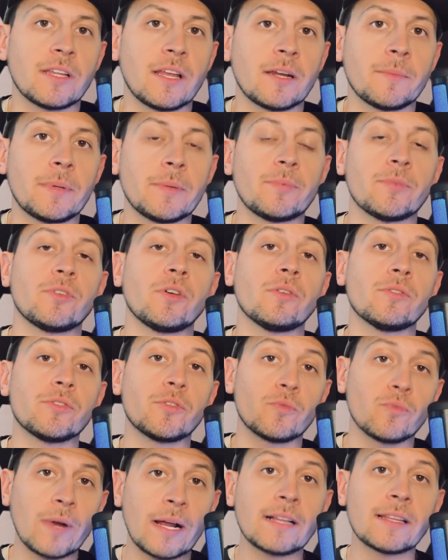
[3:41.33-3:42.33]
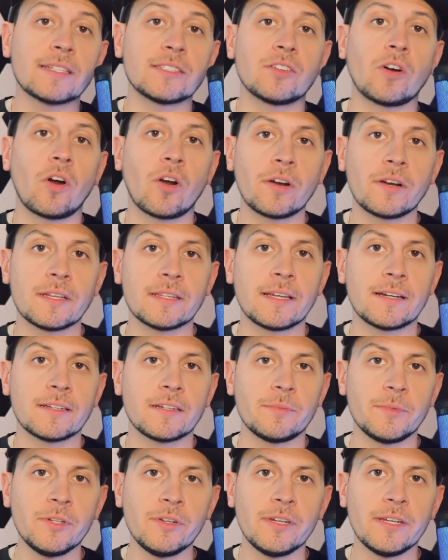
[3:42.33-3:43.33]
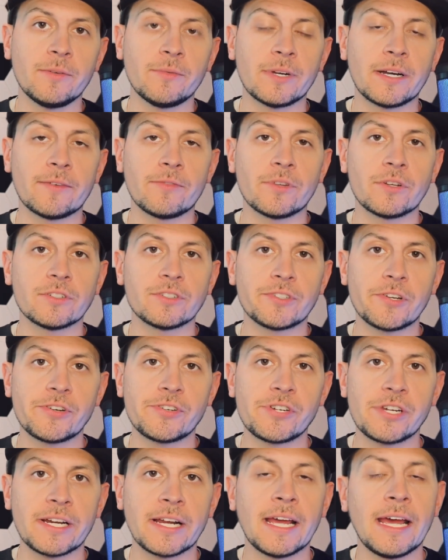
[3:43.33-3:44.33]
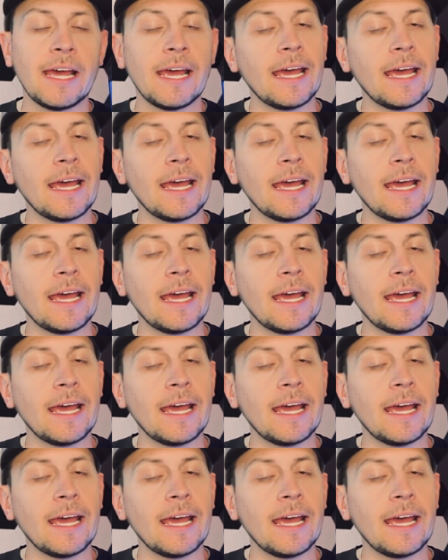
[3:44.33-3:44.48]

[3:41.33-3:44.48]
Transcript: a lot of people don't directly target that community whenever they're searching.